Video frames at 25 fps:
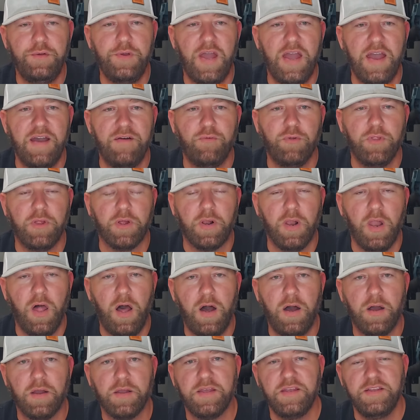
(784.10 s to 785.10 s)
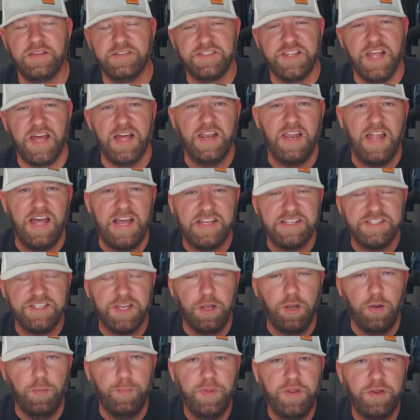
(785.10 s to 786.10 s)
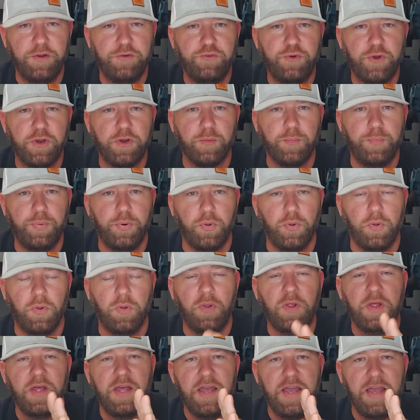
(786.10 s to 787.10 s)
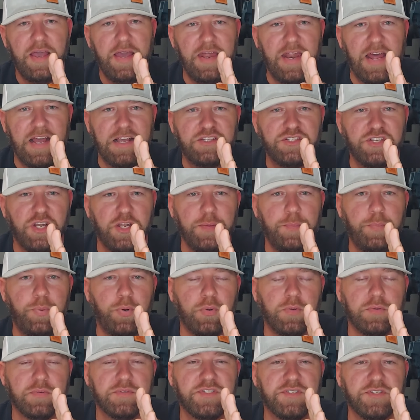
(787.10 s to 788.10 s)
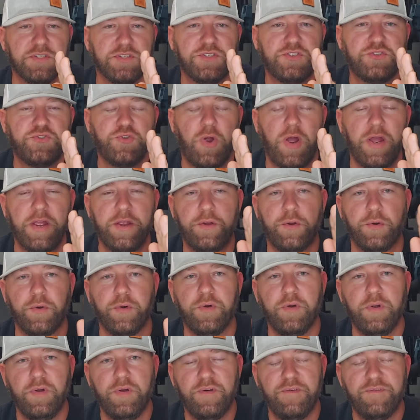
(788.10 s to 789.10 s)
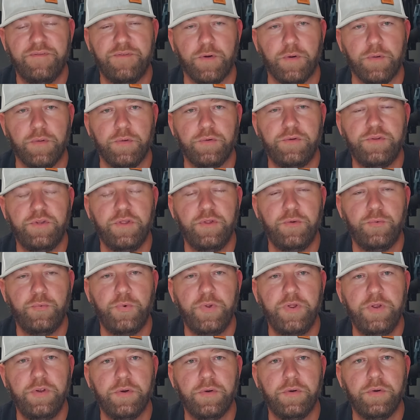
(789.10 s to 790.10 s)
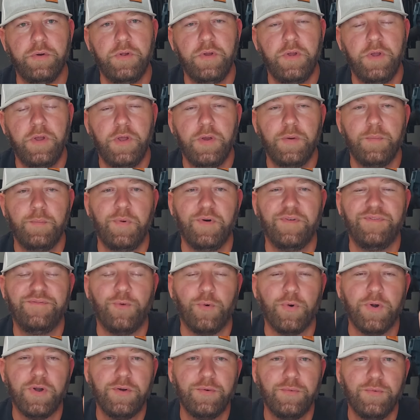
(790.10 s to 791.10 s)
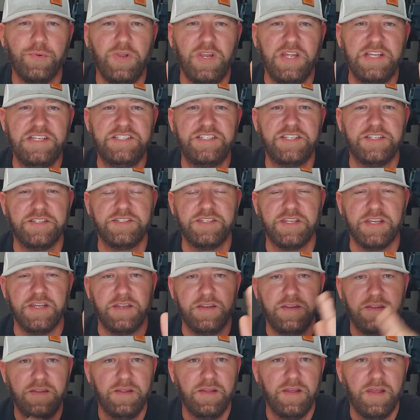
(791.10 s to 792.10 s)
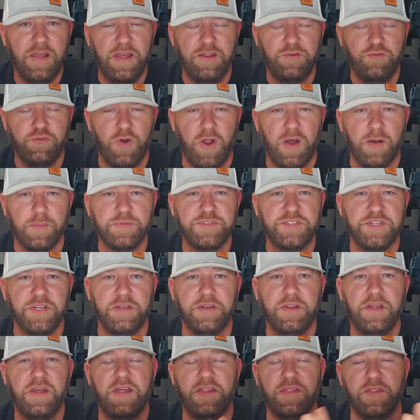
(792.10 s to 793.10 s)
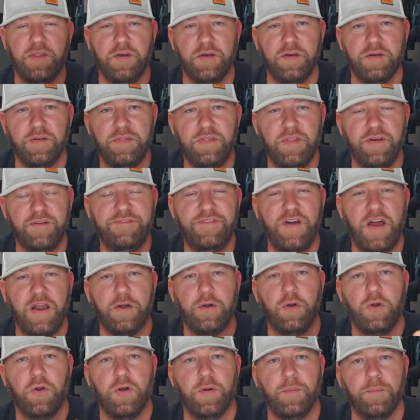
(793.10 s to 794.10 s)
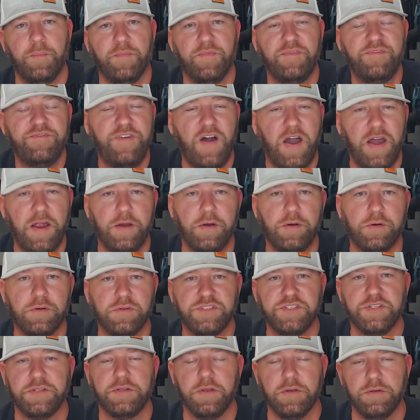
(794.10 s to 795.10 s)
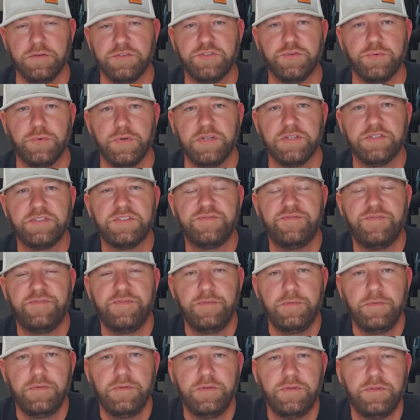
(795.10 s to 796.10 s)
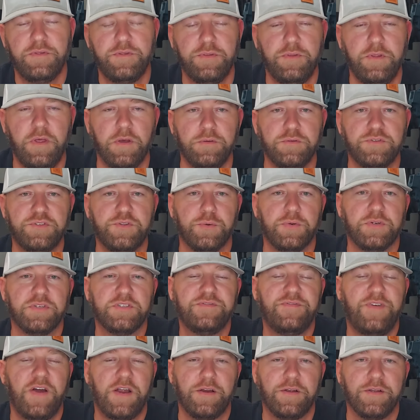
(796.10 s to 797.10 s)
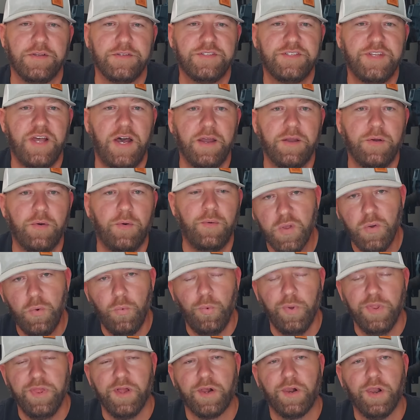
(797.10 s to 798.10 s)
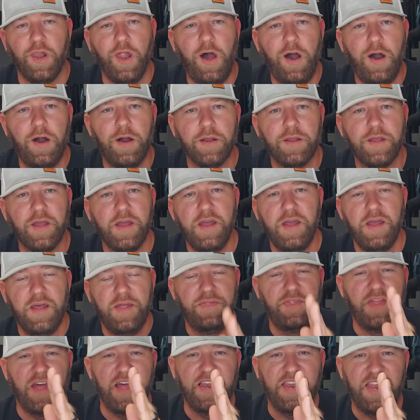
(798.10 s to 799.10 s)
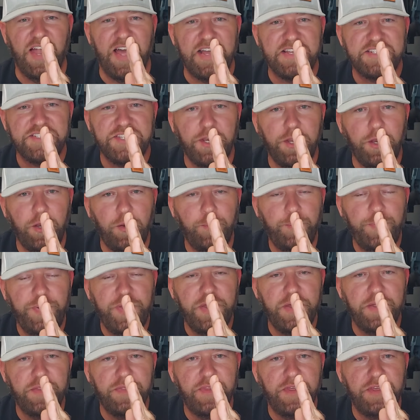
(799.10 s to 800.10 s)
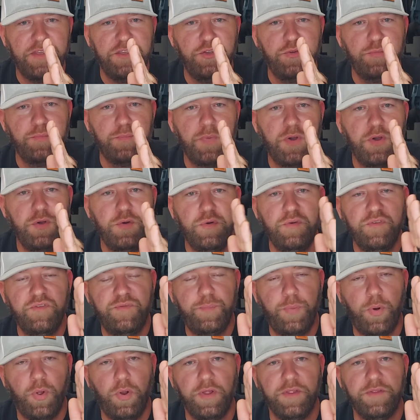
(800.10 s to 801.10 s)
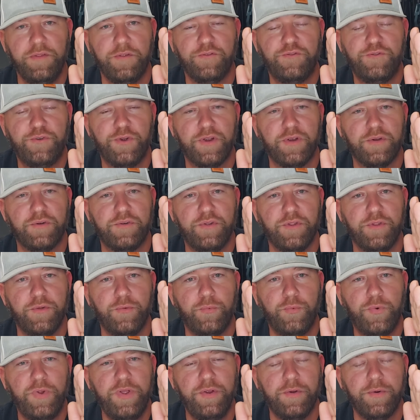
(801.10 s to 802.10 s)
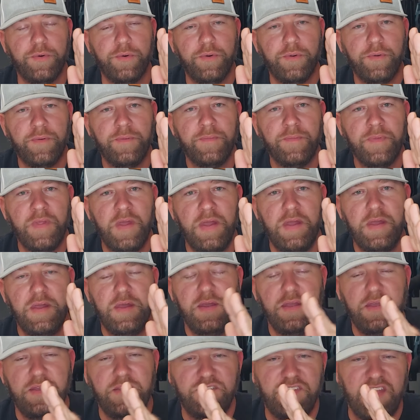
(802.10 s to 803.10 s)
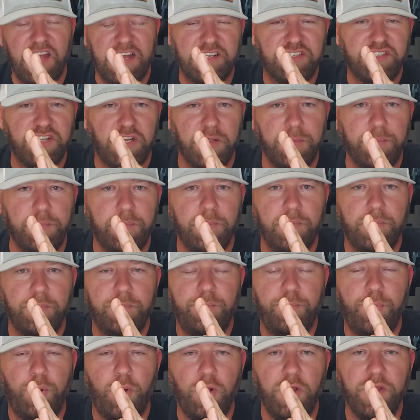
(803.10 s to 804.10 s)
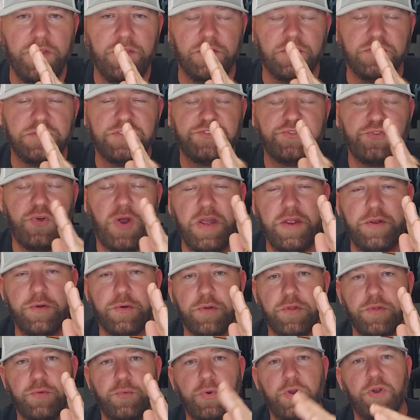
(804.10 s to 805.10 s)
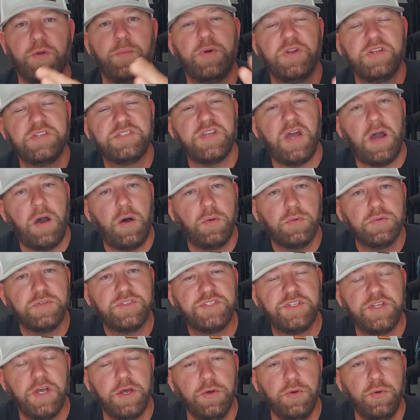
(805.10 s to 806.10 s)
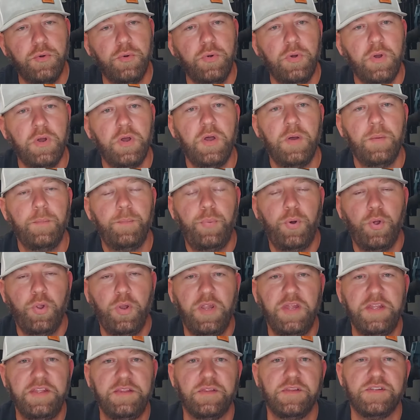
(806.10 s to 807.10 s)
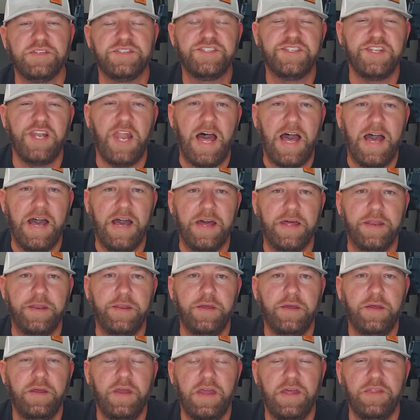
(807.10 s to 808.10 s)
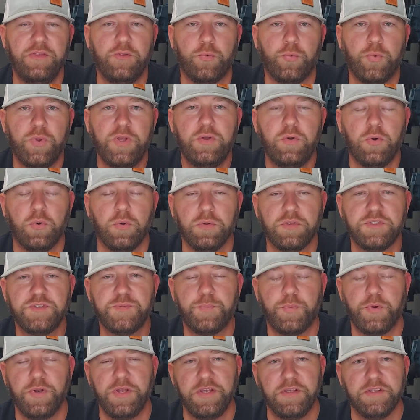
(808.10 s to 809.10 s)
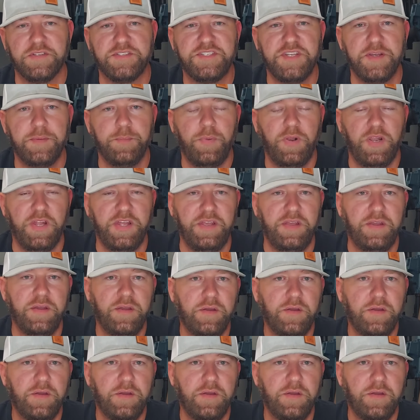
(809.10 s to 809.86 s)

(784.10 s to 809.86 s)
have with a Glock is that last little bit of trigger pull. It actually pulls the striker further to the rear before it releases it and drops it, and the firearm fires and goes through its firing cycle. With a Glock, that last little bit that you move pulling the trigger to the rear is actually pulling the striker to the rear, but it's also pulling the slide and the recoil spring assembly